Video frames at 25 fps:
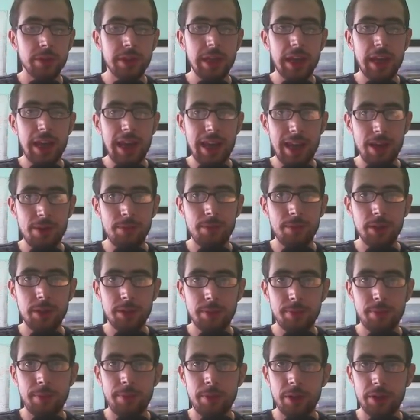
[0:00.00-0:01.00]
and they allow
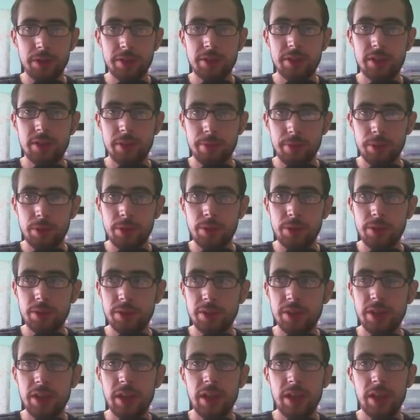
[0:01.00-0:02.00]
multiple monitor
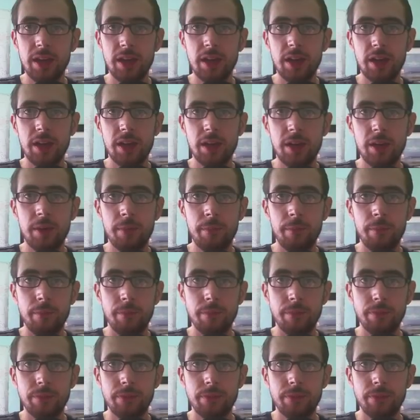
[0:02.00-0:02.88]
support as